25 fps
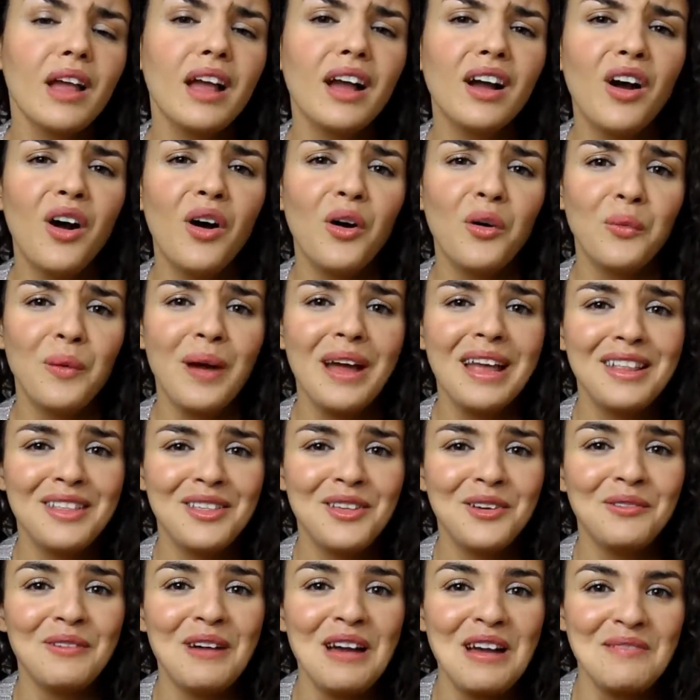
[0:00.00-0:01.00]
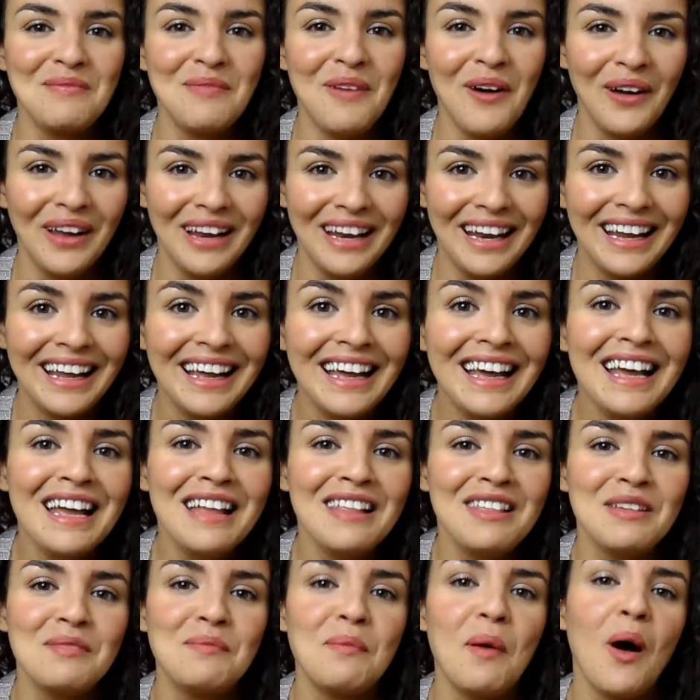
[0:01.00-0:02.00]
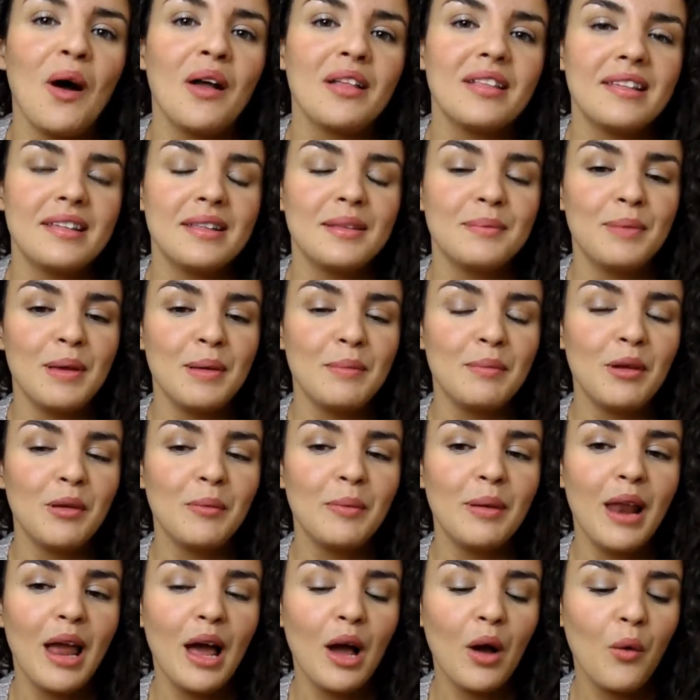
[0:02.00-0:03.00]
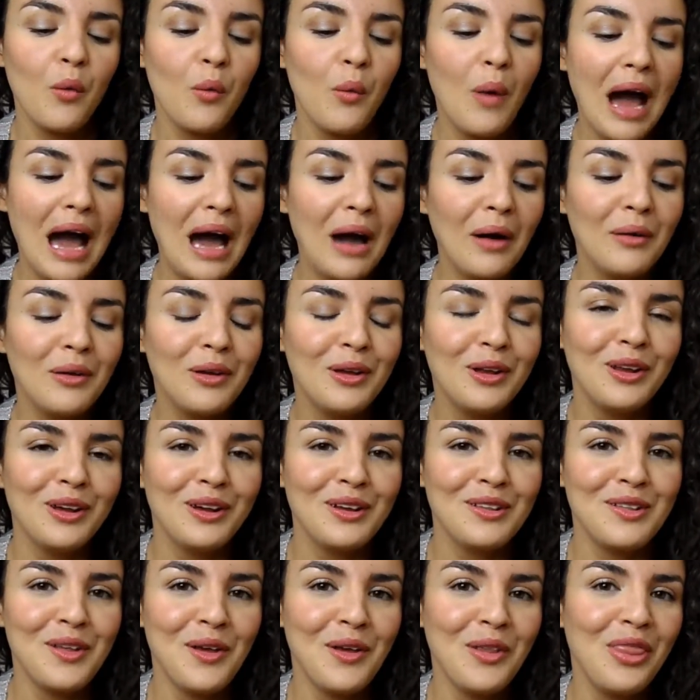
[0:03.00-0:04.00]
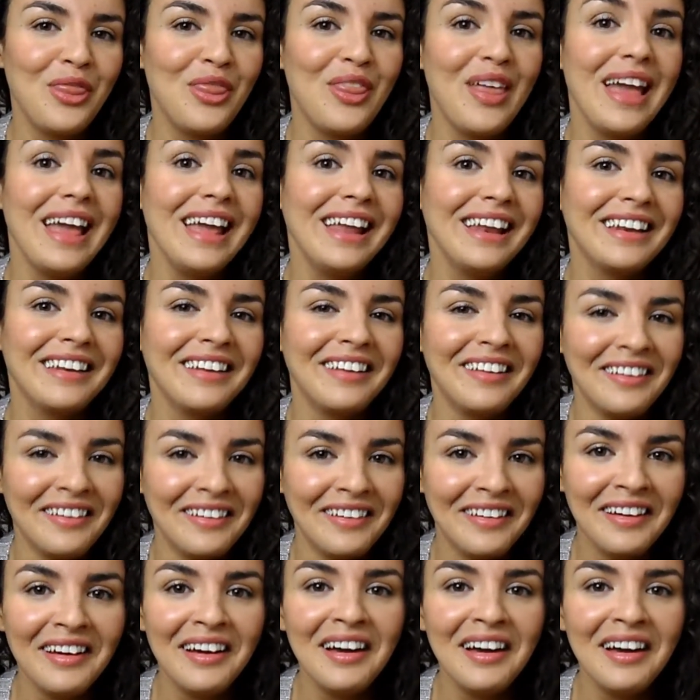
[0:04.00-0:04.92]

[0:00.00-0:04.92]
I can't wait to wear mine to parties and people will be like, wow, you look so thin.